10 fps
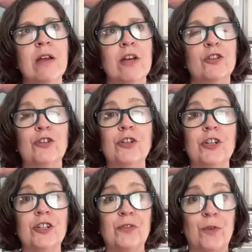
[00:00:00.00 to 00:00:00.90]

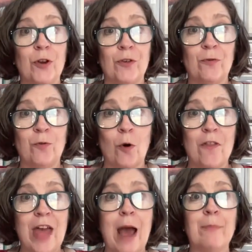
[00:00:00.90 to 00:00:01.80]
search for for
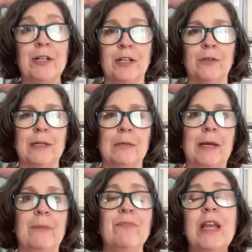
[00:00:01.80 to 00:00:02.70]
that particular
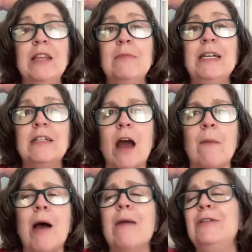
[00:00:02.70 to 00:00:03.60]
recipe in the
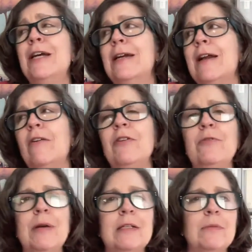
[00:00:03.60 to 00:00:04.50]
meantime i'm checking out other
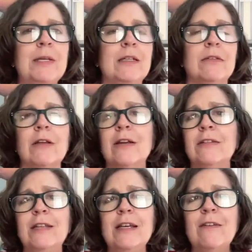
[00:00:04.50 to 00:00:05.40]
recipes
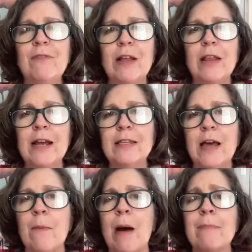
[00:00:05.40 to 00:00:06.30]
seeing if i like
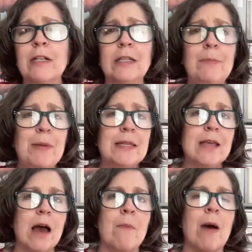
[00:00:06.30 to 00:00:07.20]
them i'm clipping
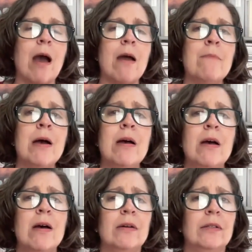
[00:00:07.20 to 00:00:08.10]
them i'm
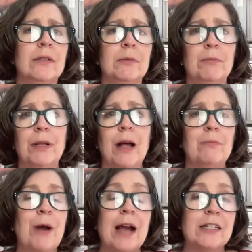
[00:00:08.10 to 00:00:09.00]

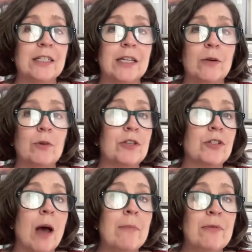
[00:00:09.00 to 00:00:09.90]
practicing with
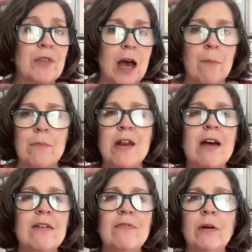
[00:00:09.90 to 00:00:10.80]
some of them
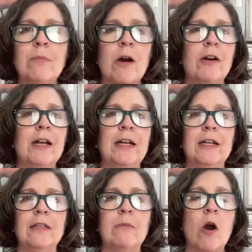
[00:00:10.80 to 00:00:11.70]
none of them are
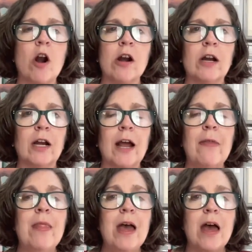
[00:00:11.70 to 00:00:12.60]
hitting the mark
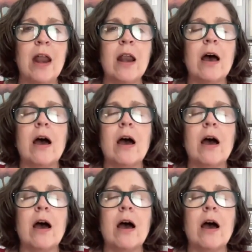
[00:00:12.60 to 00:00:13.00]
and then